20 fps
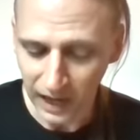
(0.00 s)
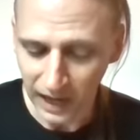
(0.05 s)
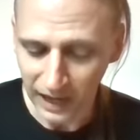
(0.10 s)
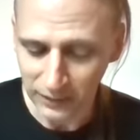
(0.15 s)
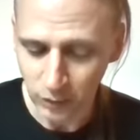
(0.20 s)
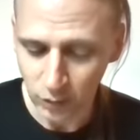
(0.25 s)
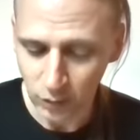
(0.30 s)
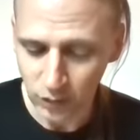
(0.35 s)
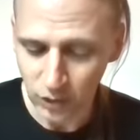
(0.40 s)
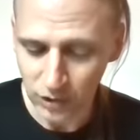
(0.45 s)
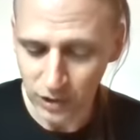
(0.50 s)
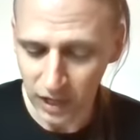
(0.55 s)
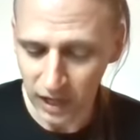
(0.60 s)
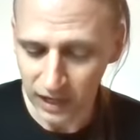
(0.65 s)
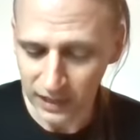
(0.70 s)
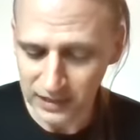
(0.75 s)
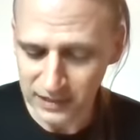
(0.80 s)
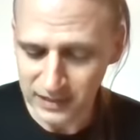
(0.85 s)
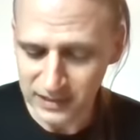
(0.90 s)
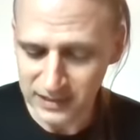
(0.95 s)
and who could
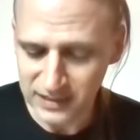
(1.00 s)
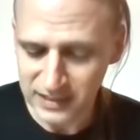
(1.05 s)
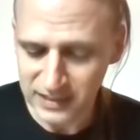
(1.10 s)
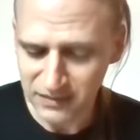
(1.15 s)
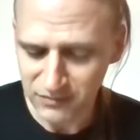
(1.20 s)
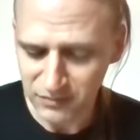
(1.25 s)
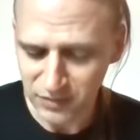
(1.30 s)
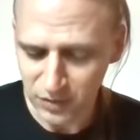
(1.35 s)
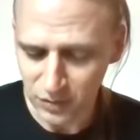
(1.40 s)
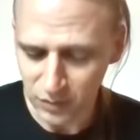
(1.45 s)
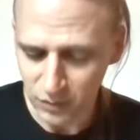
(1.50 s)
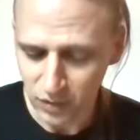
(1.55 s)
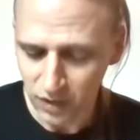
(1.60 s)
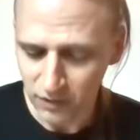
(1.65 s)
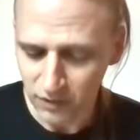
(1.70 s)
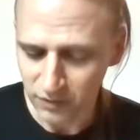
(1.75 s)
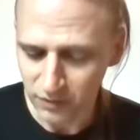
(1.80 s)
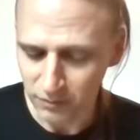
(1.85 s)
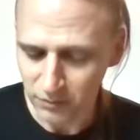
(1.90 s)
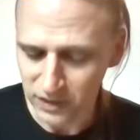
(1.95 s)
unseen you
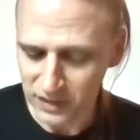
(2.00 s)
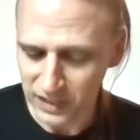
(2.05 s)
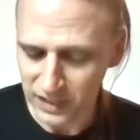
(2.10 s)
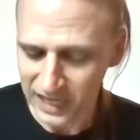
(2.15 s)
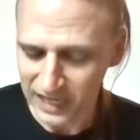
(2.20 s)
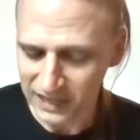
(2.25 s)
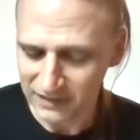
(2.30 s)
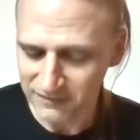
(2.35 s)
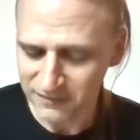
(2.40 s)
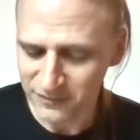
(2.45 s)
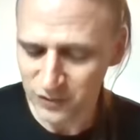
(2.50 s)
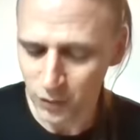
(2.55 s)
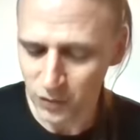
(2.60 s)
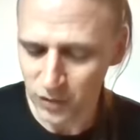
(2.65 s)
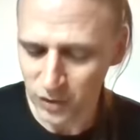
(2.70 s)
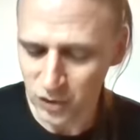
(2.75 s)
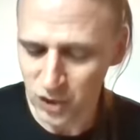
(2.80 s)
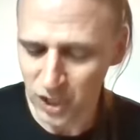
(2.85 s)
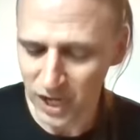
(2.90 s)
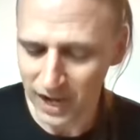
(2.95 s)
from the nave to
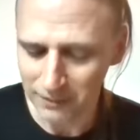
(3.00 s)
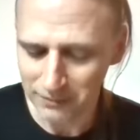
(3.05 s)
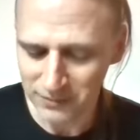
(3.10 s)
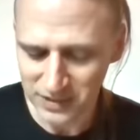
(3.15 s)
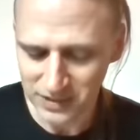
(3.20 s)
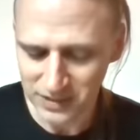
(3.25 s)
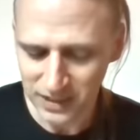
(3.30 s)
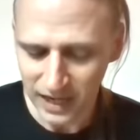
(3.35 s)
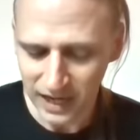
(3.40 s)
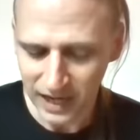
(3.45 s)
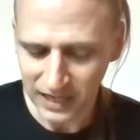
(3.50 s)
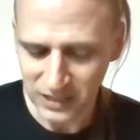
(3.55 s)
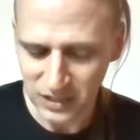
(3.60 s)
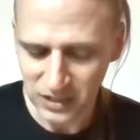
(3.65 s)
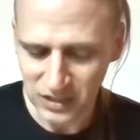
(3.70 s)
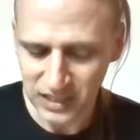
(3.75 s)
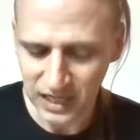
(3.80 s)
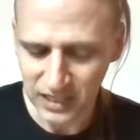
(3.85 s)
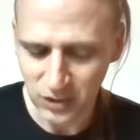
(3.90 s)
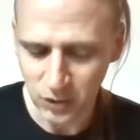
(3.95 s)
the chaps and
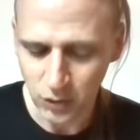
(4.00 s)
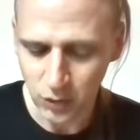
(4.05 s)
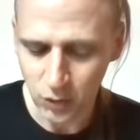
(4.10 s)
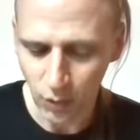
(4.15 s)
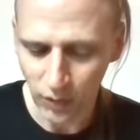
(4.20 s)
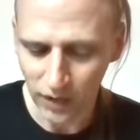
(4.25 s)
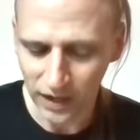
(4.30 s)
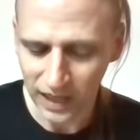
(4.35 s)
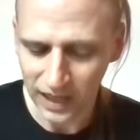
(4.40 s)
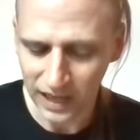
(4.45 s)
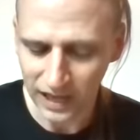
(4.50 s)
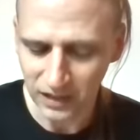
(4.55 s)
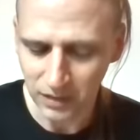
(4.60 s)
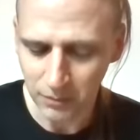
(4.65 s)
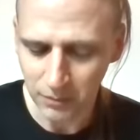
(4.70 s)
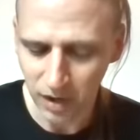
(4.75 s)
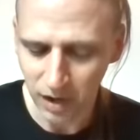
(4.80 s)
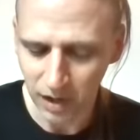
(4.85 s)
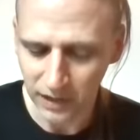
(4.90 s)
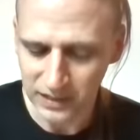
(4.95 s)
set your head
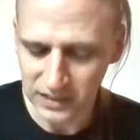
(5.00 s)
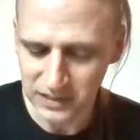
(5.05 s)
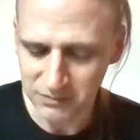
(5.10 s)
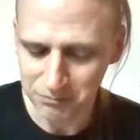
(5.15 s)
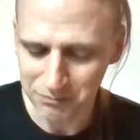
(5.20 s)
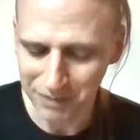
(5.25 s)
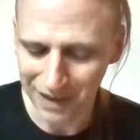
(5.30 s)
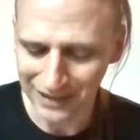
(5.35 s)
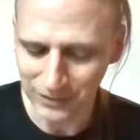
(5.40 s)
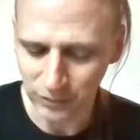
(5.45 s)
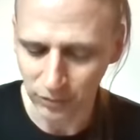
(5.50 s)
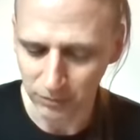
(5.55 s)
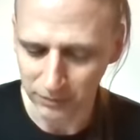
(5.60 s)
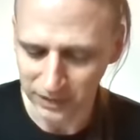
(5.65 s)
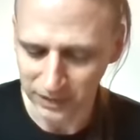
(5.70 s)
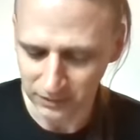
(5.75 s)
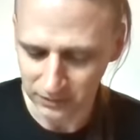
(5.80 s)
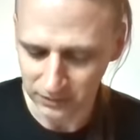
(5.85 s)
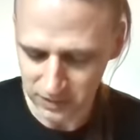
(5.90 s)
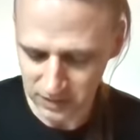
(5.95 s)
upon his
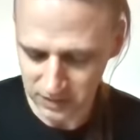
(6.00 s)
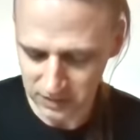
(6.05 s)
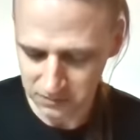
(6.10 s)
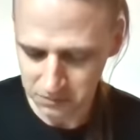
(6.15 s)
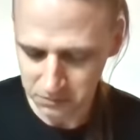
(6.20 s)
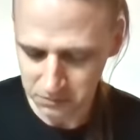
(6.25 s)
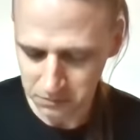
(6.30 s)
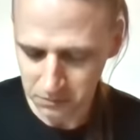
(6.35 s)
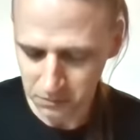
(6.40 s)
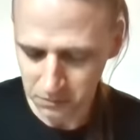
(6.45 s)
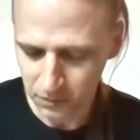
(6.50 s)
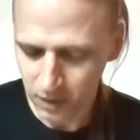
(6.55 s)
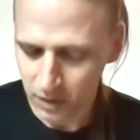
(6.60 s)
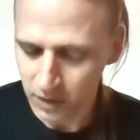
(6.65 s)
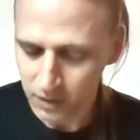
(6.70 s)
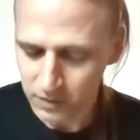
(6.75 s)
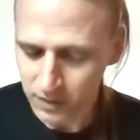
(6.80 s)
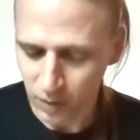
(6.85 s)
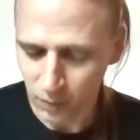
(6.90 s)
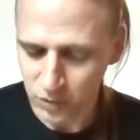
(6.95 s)
battlements.
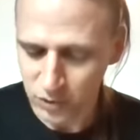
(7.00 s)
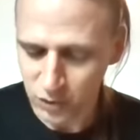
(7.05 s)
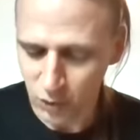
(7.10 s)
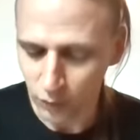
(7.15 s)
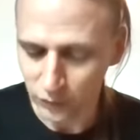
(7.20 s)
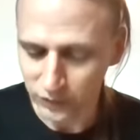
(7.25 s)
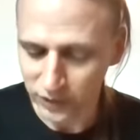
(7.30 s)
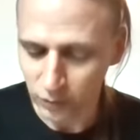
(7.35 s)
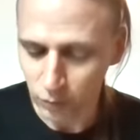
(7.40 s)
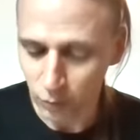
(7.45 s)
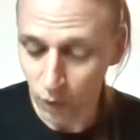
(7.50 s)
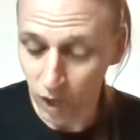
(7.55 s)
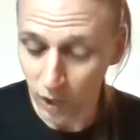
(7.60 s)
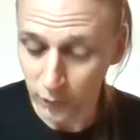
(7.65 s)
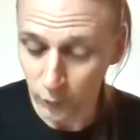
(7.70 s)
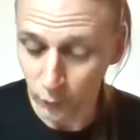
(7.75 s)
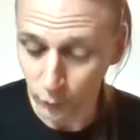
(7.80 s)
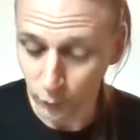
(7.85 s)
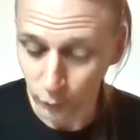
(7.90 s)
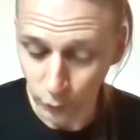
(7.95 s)
There was only
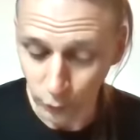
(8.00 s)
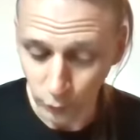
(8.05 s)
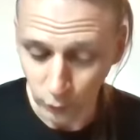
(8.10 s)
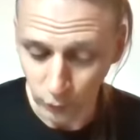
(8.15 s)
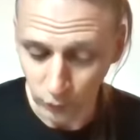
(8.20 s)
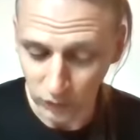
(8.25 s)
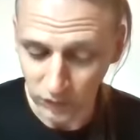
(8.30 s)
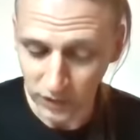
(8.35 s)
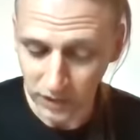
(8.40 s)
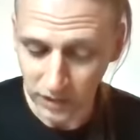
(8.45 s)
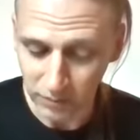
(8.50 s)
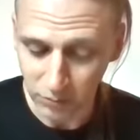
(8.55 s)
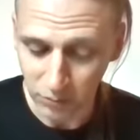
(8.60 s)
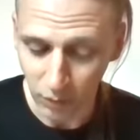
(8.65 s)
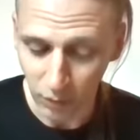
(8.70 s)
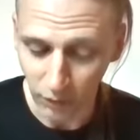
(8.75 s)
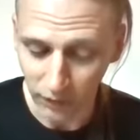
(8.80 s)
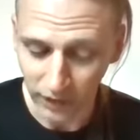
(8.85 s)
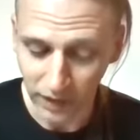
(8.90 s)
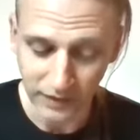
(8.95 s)
one rule in
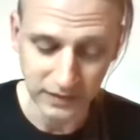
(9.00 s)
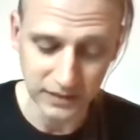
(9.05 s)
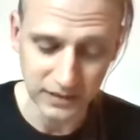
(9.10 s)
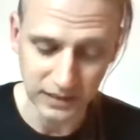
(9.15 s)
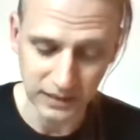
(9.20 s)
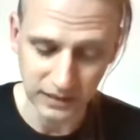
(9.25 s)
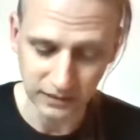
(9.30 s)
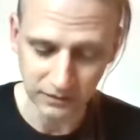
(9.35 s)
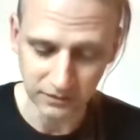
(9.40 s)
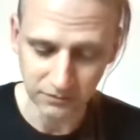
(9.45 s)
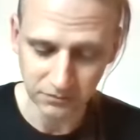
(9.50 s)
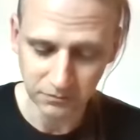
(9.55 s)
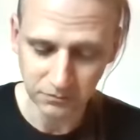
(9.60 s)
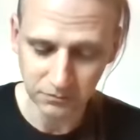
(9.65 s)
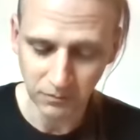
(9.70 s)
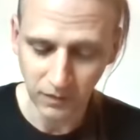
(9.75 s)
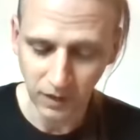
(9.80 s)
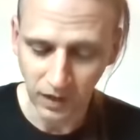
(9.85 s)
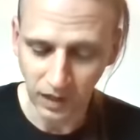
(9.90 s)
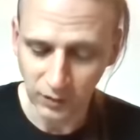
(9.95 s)
boar hunting.
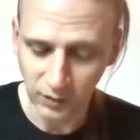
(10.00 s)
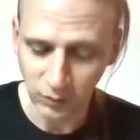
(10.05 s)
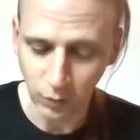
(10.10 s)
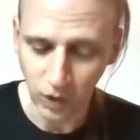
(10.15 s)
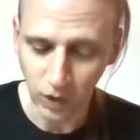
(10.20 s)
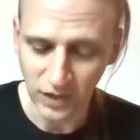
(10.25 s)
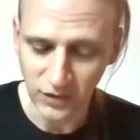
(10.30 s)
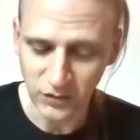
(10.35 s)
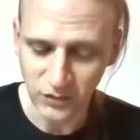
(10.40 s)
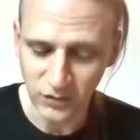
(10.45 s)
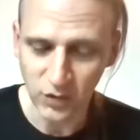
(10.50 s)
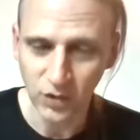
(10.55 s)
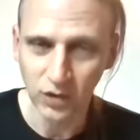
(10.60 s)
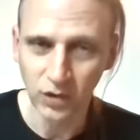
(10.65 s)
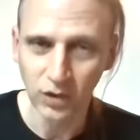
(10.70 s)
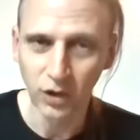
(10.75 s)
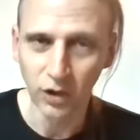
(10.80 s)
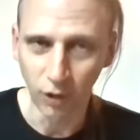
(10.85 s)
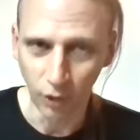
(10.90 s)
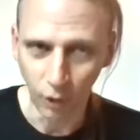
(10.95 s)
It was,
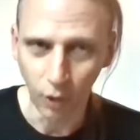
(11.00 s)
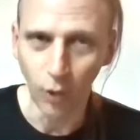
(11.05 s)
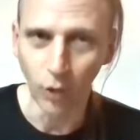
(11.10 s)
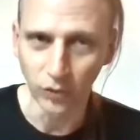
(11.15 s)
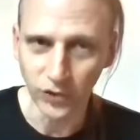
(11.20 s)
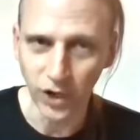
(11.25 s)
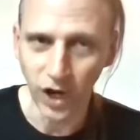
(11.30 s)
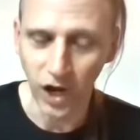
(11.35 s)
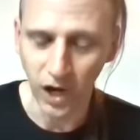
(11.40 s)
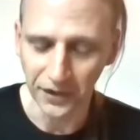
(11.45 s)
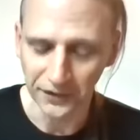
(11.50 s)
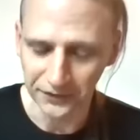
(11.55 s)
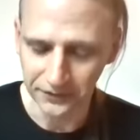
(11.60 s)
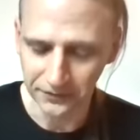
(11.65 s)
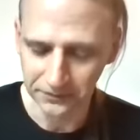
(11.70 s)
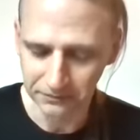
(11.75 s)
hold on.